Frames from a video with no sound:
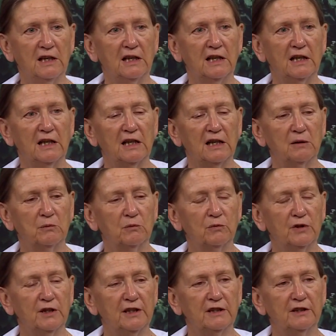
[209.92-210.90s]

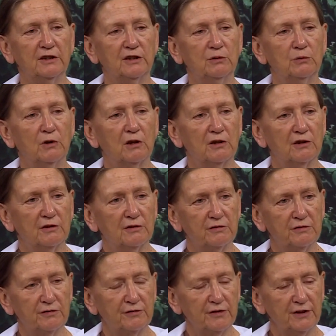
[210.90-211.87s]
where you are
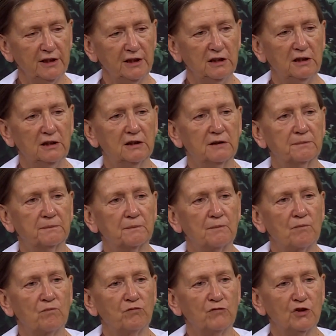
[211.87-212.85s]
free
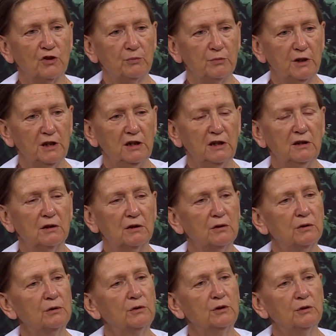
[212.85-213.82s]
to be
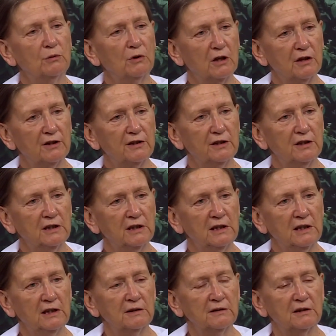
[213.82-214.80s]
who you are,
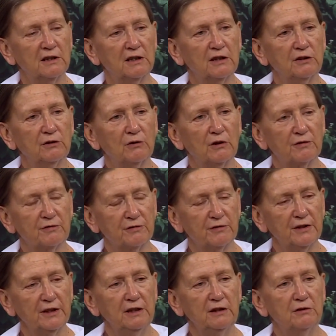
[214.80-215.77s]
and you are
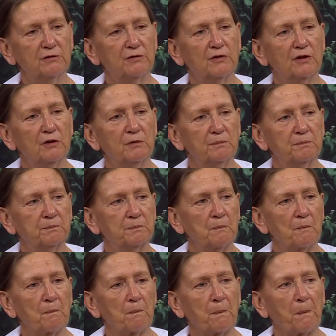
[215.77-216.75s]
free from
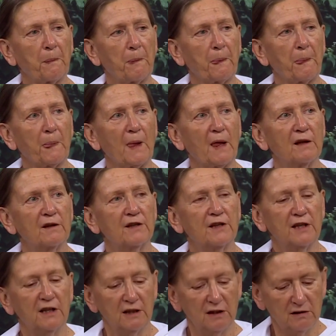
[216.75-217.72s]

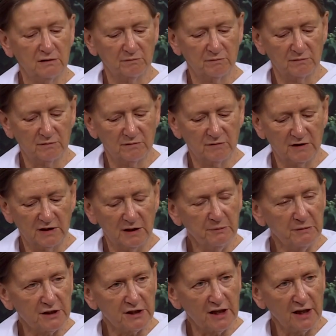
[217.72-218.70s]
the
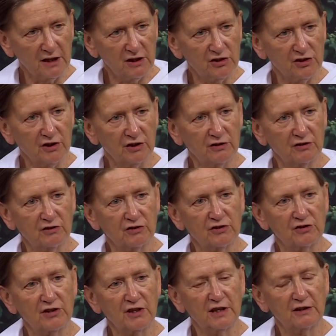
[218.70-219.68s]

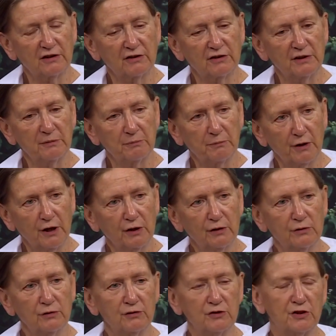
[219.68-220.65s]
limitations that are
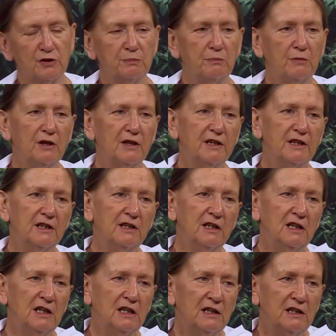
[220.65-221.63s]
imposed by
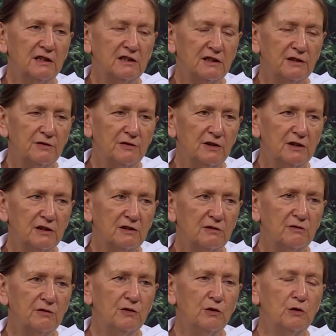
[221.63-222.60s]

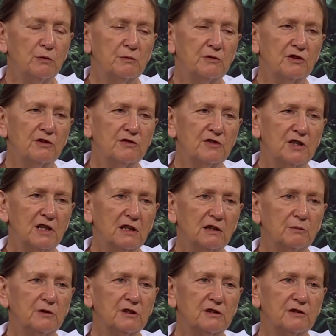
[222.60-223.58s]
different forms of
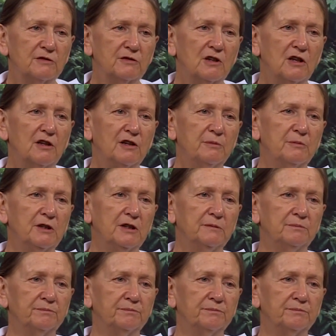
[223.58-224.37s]
settlement of karma.